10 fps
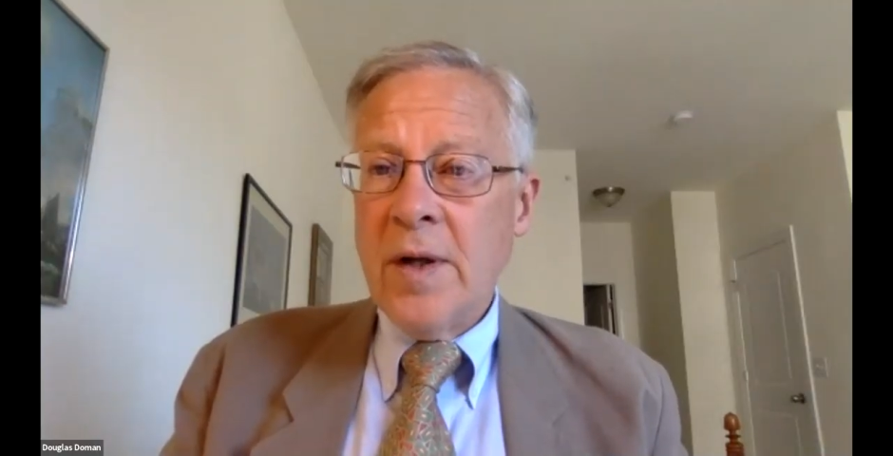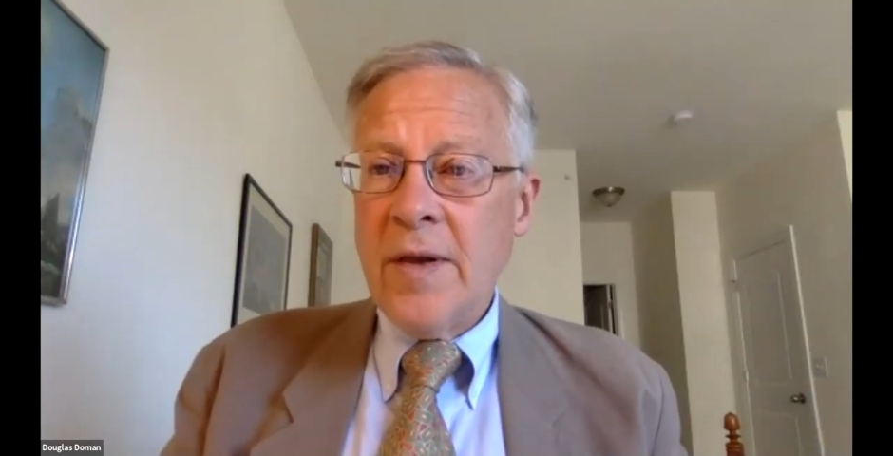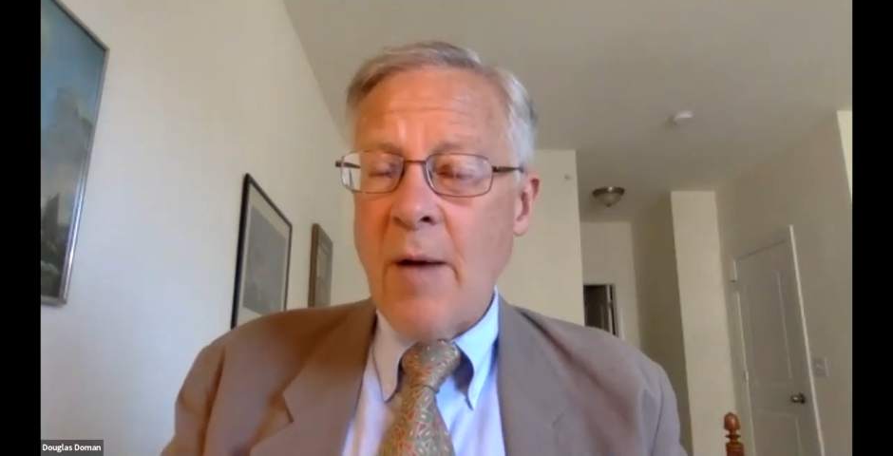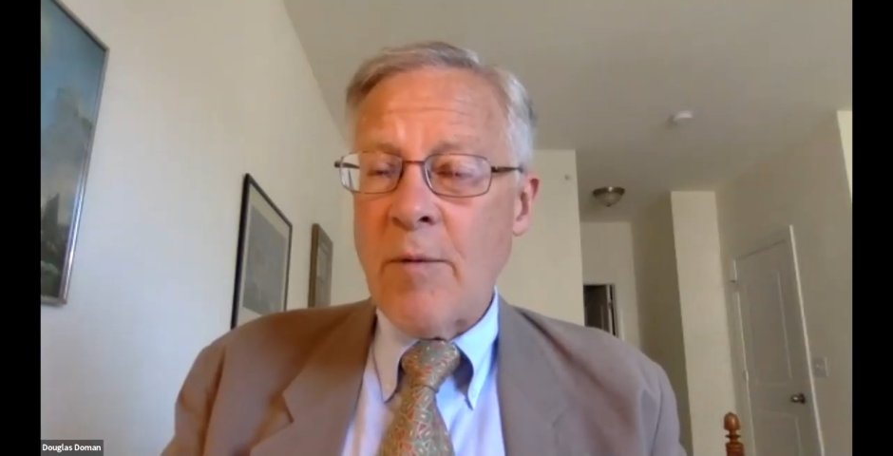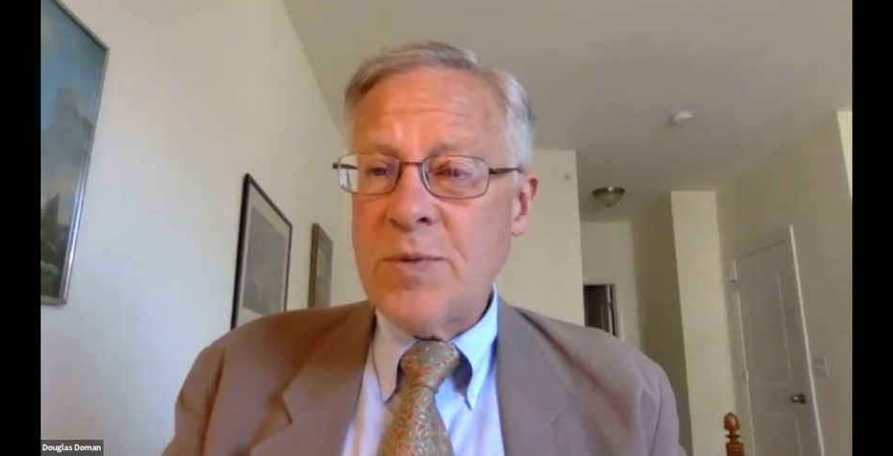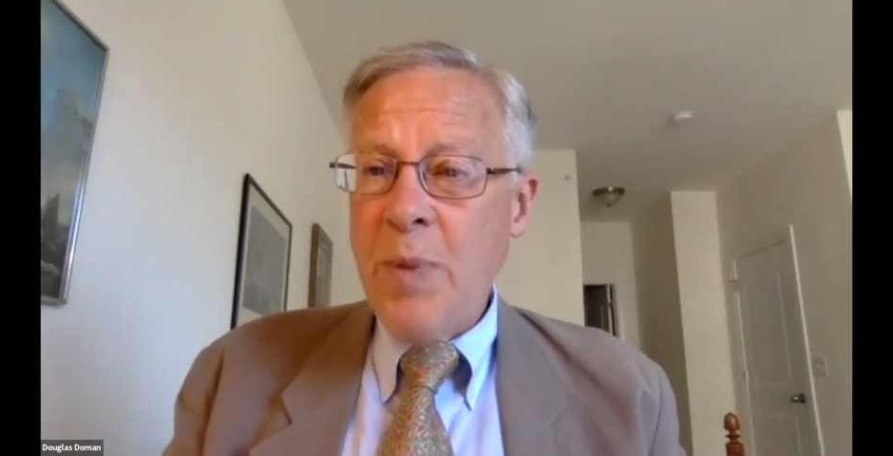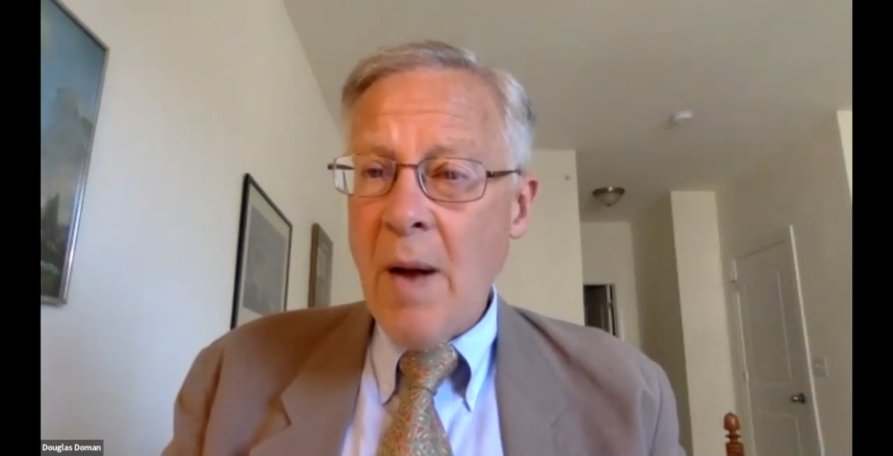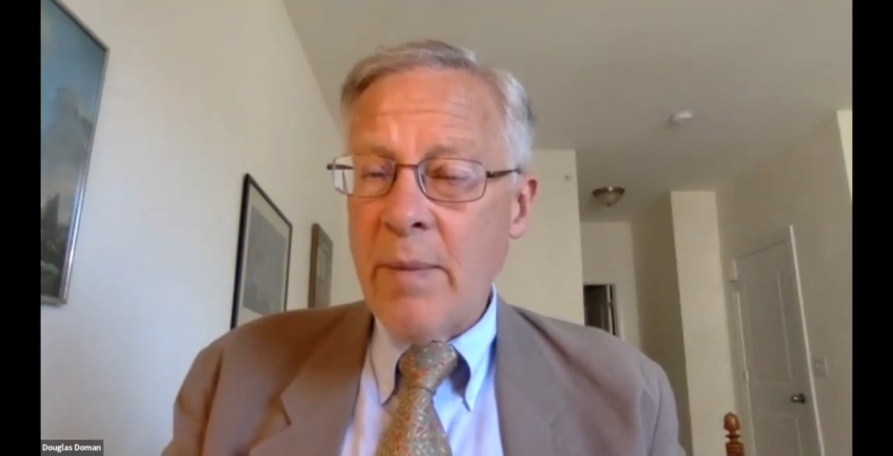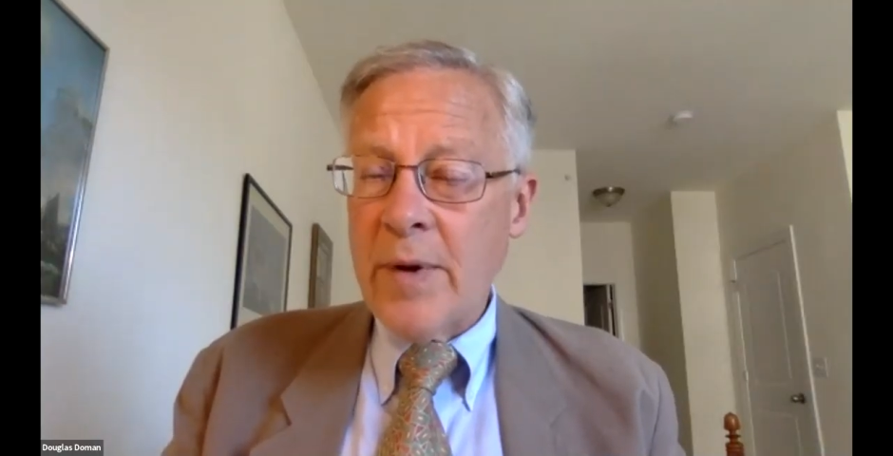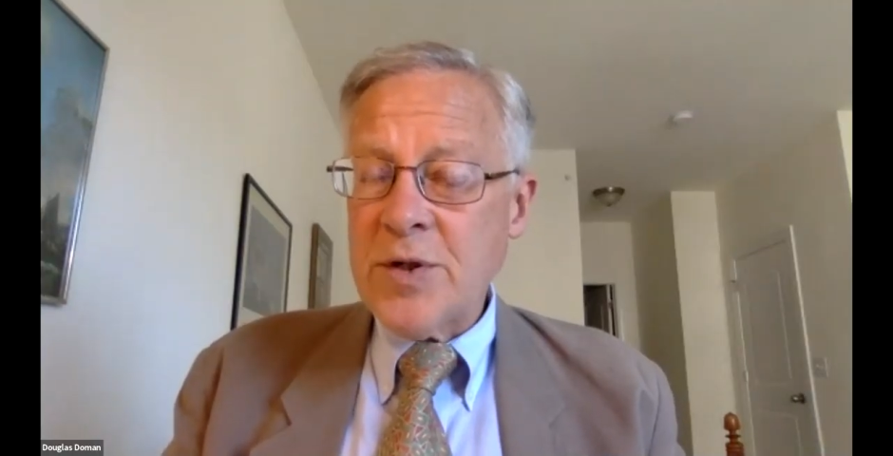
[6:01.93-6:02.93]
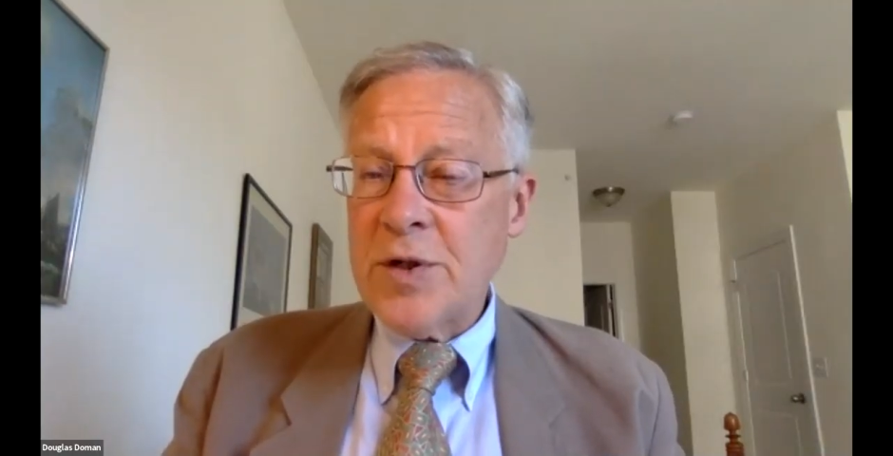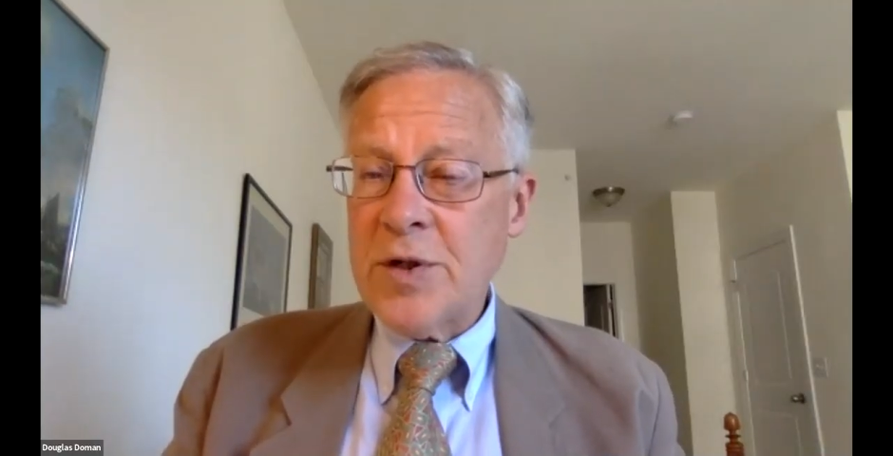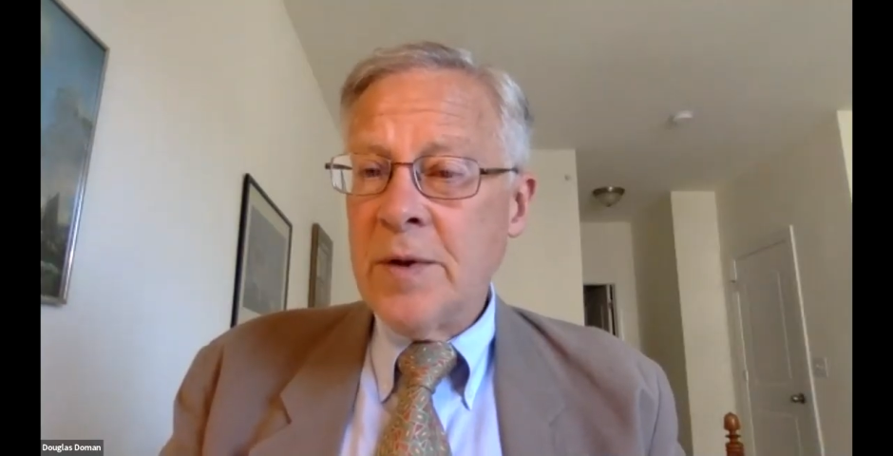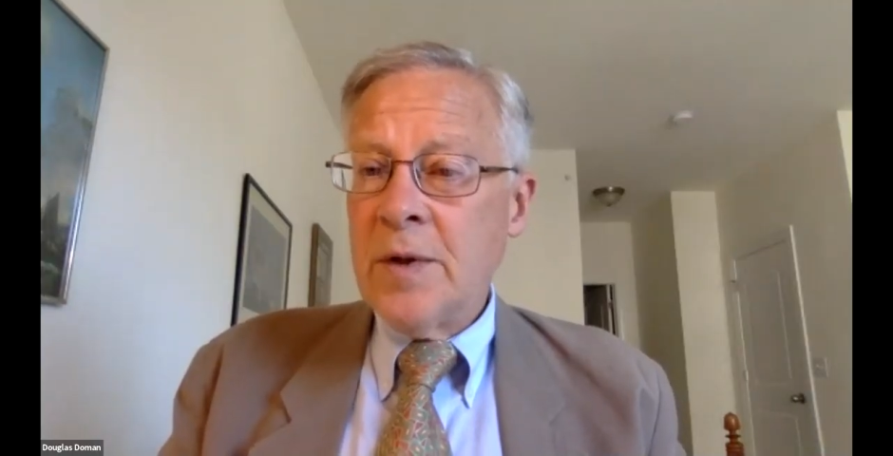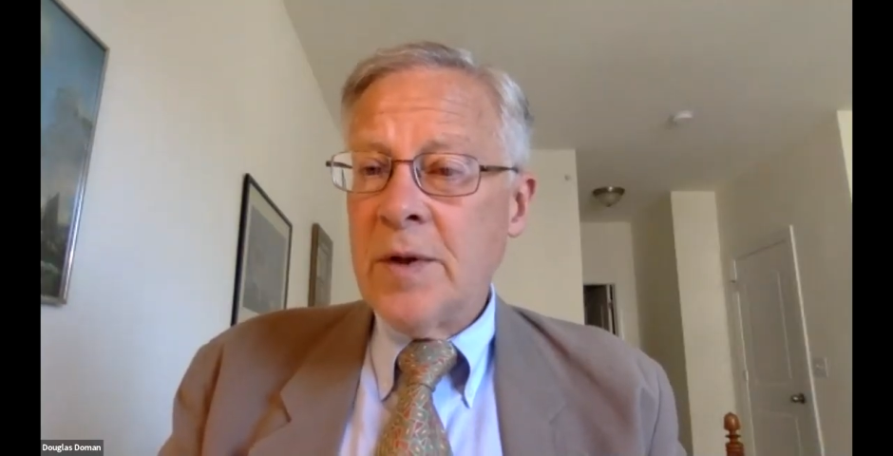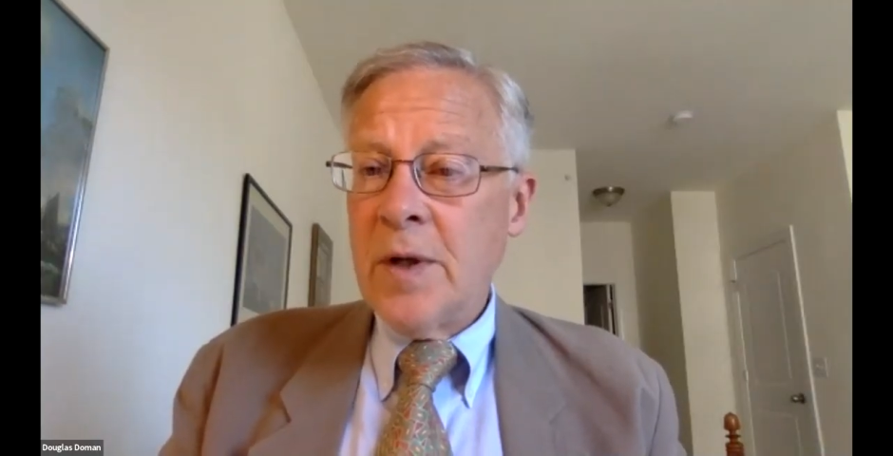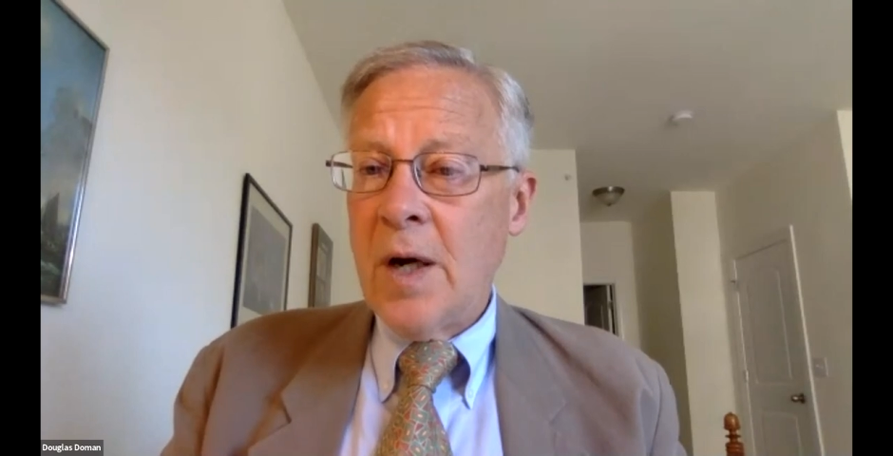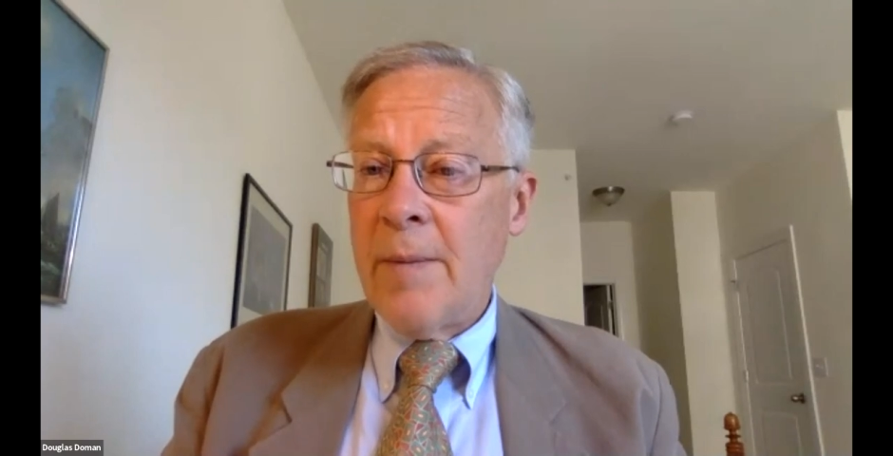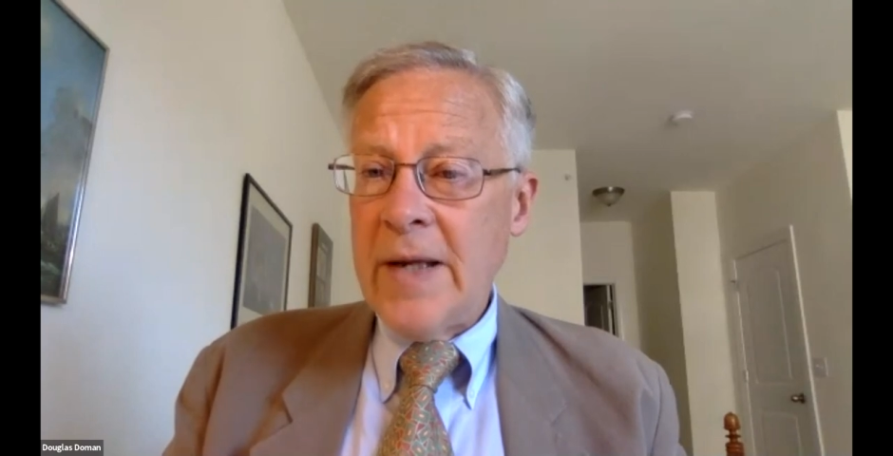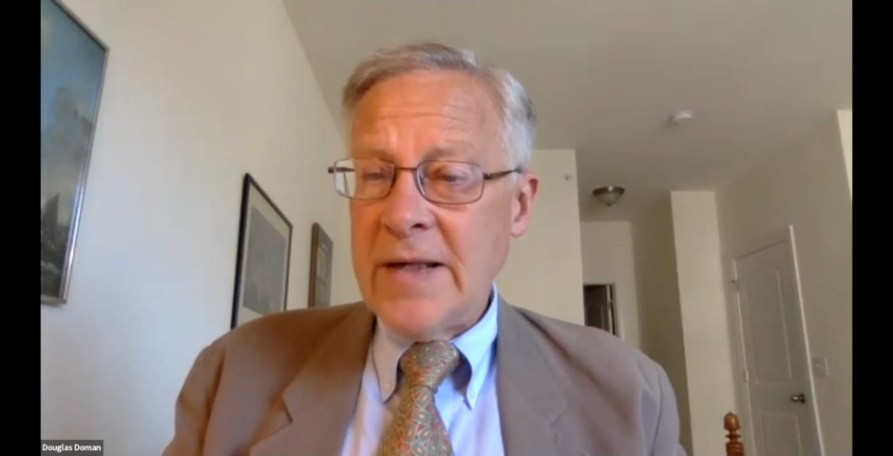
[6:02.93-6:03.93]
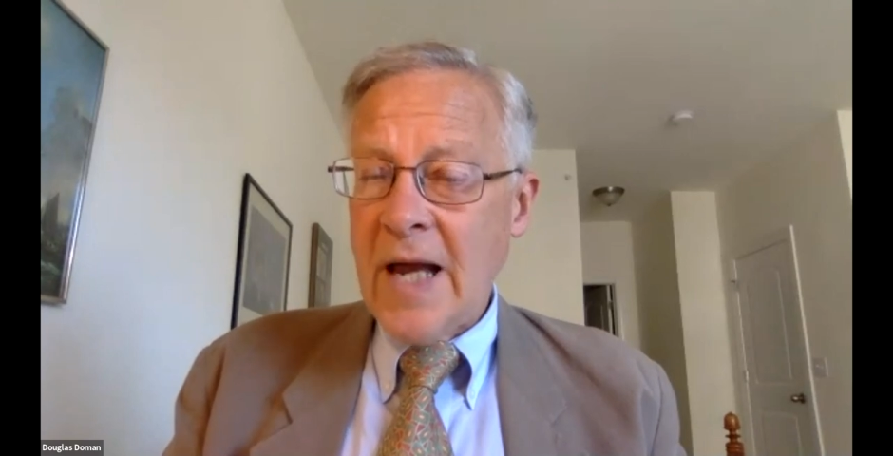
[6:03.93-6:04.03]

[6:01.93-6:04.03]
that was published in